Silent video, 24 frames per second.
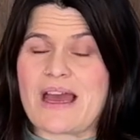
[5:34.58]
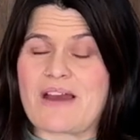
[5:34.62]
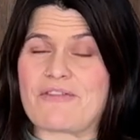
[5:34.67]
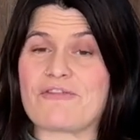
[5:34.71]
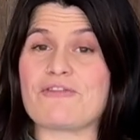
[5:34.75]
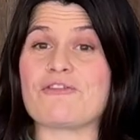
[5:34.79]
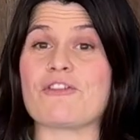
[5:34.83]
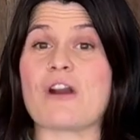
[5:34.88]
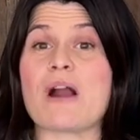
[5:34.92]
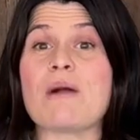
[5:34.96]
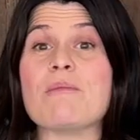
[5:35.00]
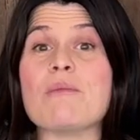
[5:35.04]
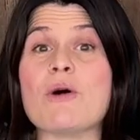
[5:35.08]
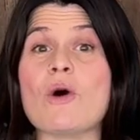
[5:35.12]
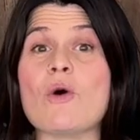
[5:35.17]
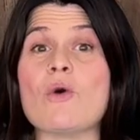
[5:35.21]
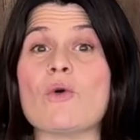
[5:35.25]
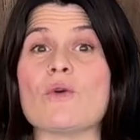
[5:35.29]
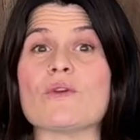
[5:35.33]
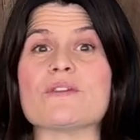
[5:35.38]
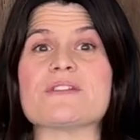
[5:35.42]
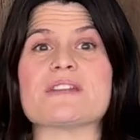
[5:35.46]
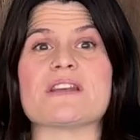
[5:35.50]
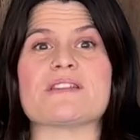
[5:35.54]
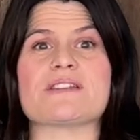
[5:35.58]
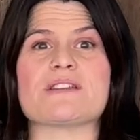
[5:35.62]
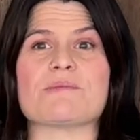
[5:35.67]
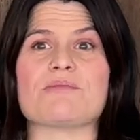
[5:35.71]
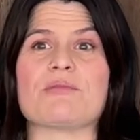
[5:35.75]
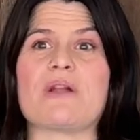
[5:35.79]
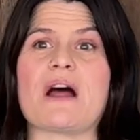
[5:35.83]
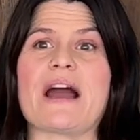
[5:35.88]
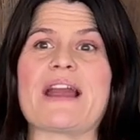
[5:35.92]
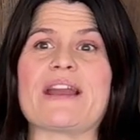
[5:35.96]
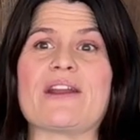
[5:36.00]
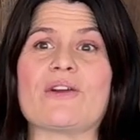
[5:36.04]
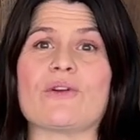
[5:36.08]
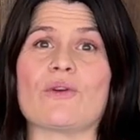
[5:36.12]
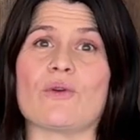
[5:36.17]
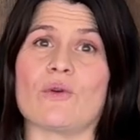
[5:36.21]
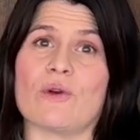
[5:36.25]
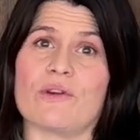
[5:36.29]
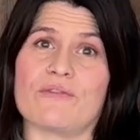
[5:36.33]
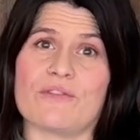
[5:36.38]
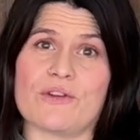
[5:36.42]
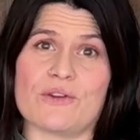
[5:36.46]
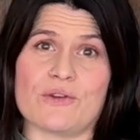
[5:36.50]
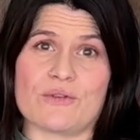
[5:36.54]
from a wholesale supplier,
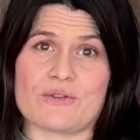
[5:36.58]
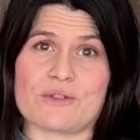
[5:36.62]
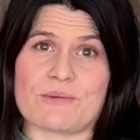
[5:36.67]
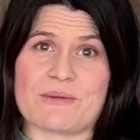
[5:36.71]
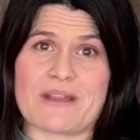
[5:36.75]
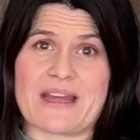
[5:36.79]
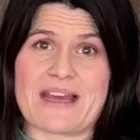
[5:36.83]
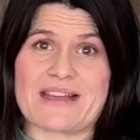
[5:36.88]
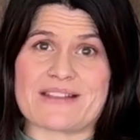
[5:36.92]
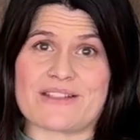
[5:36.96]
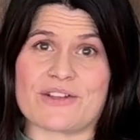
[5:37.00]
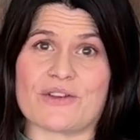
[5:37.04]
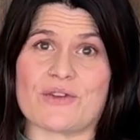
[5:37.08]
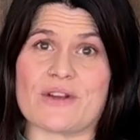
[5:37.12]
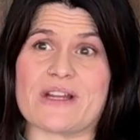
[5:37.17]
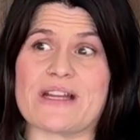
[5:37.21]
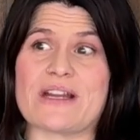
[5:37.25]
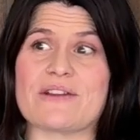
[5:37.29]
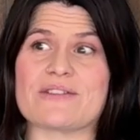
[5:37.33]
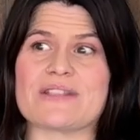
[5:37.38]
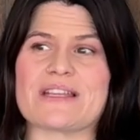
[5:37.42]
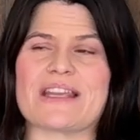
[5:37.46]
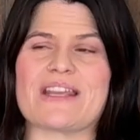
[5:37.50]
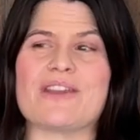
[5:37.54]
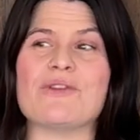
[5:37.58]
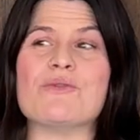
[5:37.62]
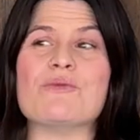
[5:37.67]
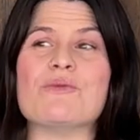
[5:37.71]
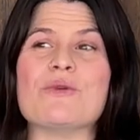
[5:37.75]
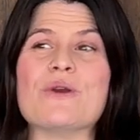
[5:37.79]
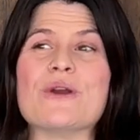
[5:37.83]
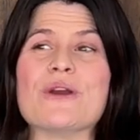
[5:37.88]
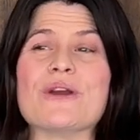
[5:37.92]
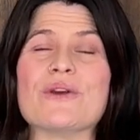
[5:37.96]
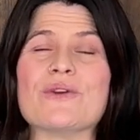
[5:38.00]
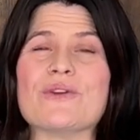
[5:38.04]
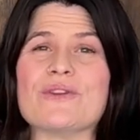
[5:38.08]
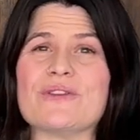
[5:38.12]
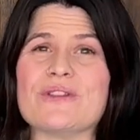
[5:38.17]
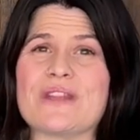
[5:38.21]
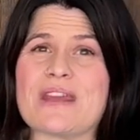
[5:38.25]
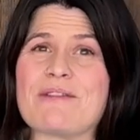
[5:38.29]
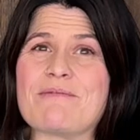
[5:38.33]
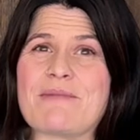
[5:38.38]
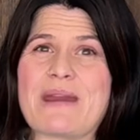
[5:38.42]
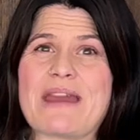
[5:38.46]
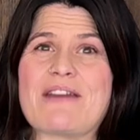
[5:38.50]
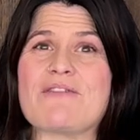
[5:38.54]
or if you know somebody that has a greenhouse, like
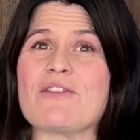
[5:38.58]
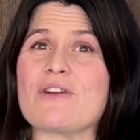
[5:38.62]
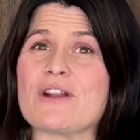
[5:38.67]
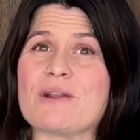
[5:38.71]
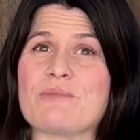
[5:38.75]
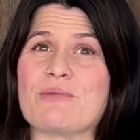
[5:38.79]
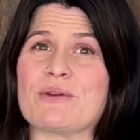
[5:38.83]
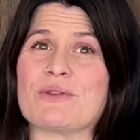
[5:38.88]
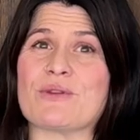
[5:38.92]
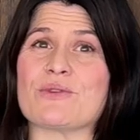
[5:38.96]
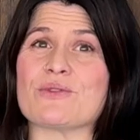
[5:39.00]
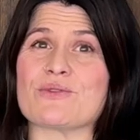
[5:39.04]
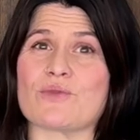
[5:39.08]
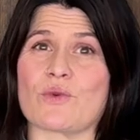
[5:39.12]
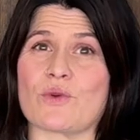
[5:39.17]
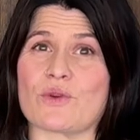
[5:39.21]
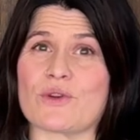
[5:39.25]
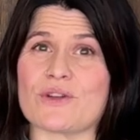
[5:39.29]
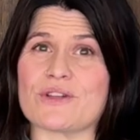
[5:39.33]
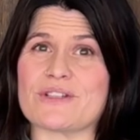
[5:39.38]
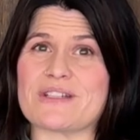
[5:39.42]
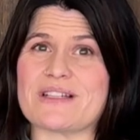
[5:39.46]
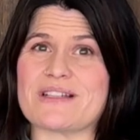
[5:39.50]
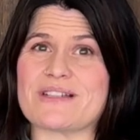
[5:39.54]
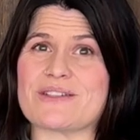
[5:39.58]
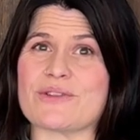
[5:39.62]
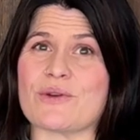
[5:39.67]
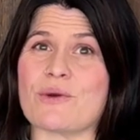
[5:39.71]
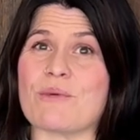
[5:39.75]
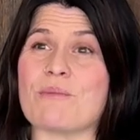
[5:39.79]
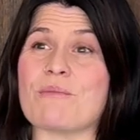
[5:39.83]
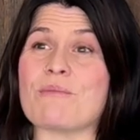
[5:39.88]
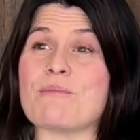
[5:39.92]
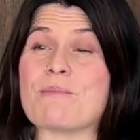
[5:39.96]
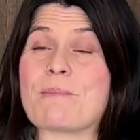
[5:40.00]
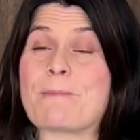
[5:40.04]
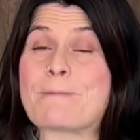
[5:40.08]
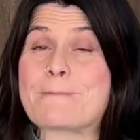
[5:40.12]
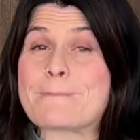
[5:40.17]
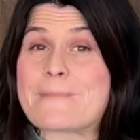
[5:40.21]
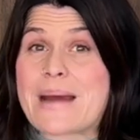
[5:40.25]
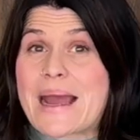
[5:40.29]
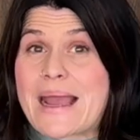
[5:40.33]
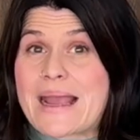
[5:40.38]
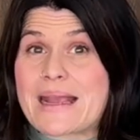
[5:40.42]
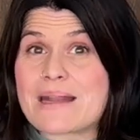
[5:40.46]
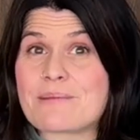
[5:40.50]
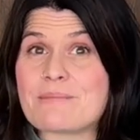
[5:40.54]
they may have already put those orders in, so it
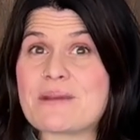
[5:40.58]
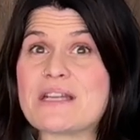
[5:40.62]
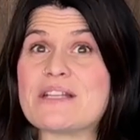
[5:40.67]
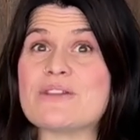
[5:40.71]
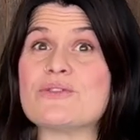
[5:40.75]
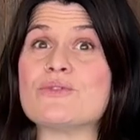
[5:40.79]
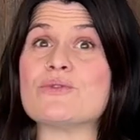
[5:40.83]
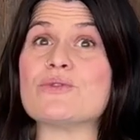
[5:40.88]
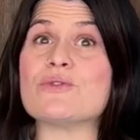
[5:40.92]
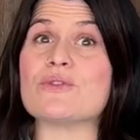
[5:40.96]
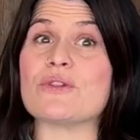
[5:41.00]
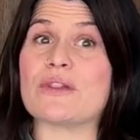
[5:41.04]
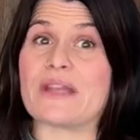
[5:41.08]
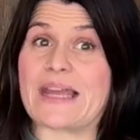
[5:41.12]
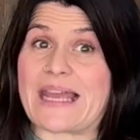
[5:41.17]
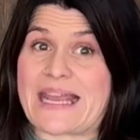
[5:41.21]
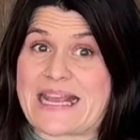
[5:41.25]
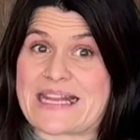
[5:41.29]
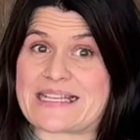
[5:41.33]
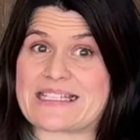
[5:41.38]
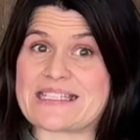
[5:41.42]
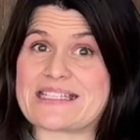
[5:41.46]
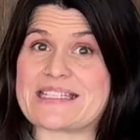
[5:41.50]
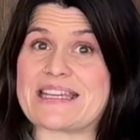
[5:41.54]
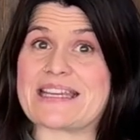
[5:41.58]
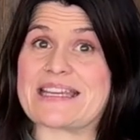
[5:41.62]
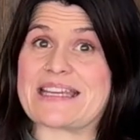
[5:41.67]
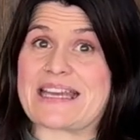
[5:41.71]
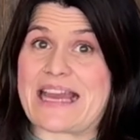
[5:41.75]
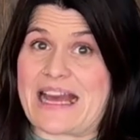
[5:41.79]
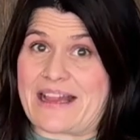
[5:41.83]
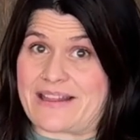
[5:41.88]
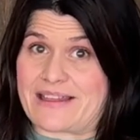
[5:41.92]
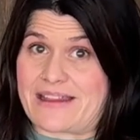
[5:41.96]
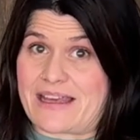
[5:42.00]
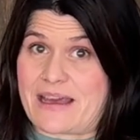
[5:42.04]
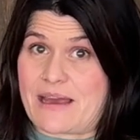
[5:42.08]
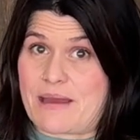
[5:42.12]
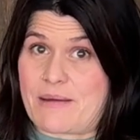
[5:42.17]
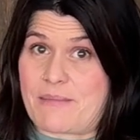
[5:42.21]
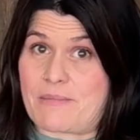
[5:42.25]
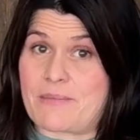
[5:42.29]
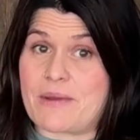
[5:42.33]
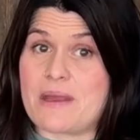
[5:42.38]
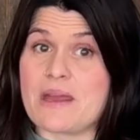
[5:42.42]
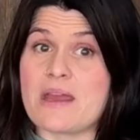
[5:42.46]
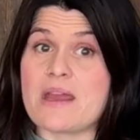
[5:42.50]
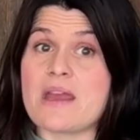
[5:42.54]
might be too late to get
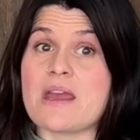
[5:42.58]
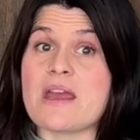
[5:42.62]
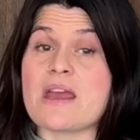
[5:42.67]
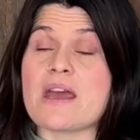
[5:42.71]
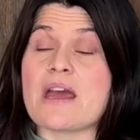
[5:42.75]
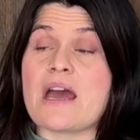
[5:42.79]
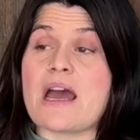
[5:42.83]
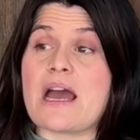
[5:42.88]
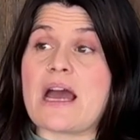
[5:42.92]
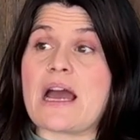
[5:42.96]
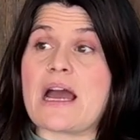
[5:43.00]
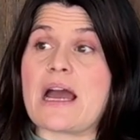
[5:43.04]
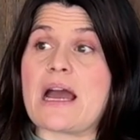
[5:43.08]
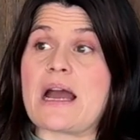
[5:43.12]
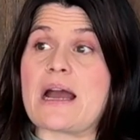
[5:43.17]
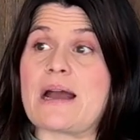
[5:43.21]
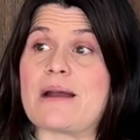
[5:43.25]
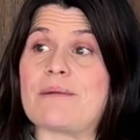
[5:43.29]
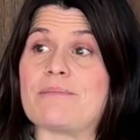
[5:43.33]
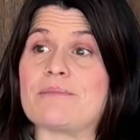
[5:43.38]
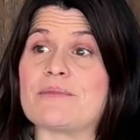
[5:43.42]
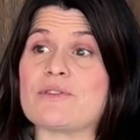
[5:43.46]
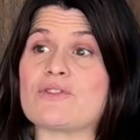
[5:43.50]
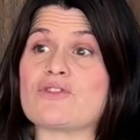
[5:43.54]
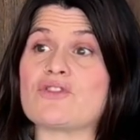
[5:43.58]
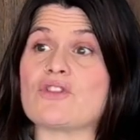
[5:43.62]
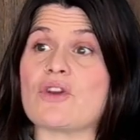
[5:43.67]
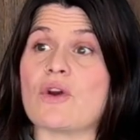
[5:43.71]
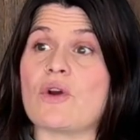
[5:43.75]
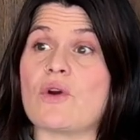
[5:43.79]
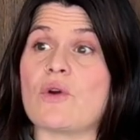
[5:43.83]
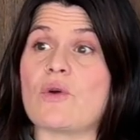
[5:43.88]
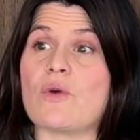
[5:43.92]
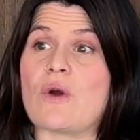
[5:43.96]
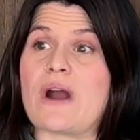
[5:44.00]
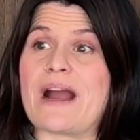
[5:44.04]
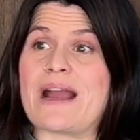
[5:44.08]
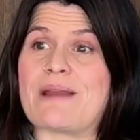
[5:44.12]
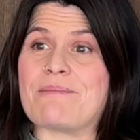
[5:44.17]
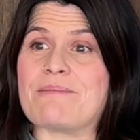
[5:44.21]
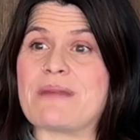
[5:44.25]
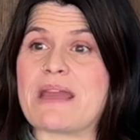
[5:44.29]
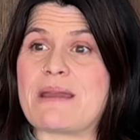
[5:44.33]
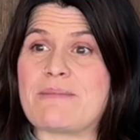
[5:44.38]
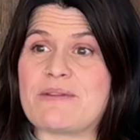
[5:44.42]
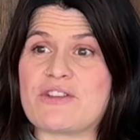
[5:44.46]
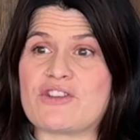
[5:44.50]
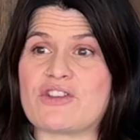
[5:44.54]
them. So I
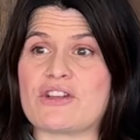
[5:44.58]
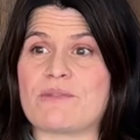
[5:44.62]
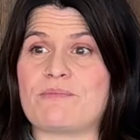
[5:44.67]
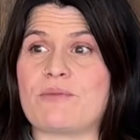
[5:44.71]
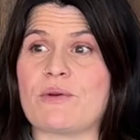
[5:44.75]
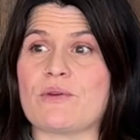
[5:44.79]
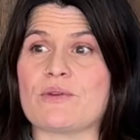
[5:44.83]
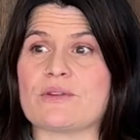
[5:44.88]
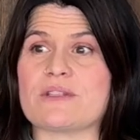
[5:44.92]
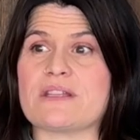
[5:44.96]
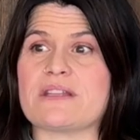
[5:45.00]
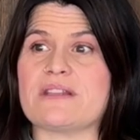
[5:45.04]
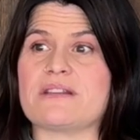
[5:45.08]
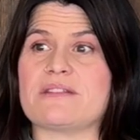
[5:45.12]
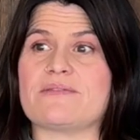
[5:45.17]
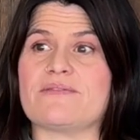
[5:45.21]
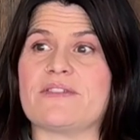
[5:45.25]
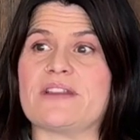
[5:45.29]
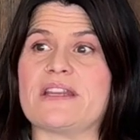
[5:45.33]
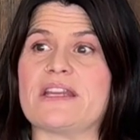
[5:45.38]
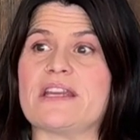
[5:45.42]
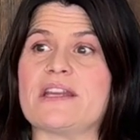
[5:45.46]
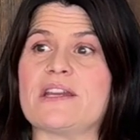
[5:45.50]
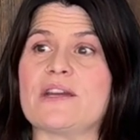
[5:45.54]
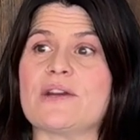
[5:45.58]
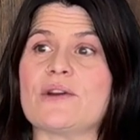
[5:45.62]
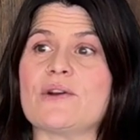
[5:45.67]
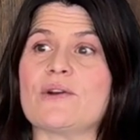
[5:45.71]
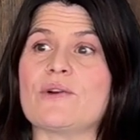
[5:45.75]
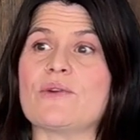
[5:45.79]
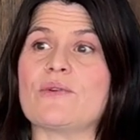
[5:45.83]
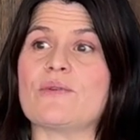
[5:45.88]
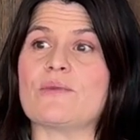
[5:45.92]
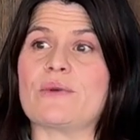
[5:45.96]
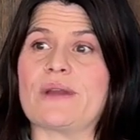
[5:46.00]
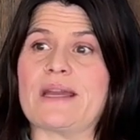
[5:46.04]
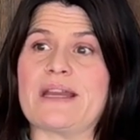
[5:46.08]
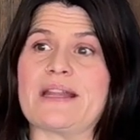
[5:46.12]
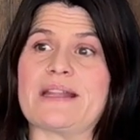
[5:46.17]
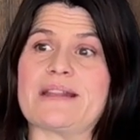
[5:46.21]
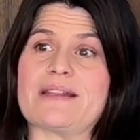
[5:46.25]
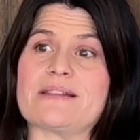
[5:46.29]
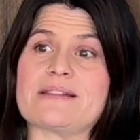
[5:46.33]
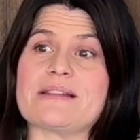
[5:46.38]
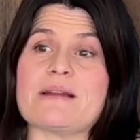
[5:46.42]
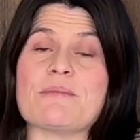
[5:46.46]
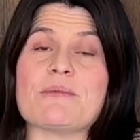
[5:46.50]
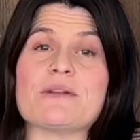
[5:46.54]
maybe should have posted this video in
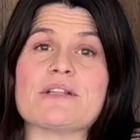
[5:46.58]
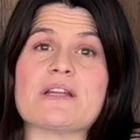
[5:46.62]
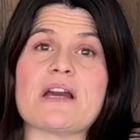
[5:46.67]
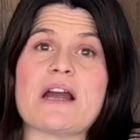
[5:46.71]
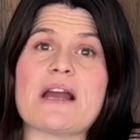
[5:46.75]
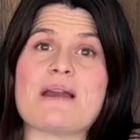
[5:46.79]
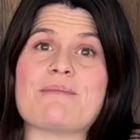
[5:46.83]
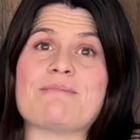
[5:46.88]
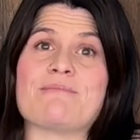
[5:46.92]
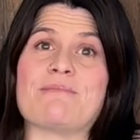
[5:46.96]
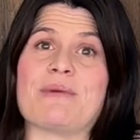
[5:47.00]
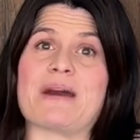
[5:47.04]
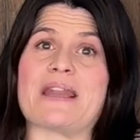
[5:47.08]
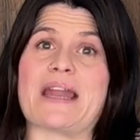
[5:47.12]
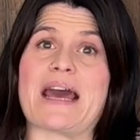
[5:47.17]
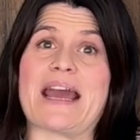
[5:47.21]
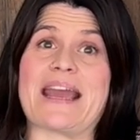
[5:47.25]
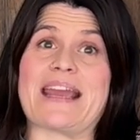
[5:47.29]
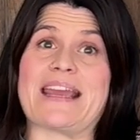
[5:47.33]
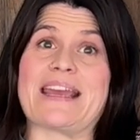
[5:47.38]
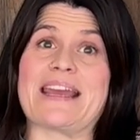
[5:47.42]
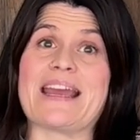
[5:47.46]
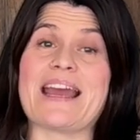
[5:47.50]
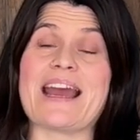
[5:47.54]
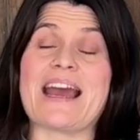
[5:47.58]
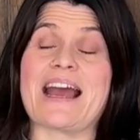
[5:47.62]
the summertime, but I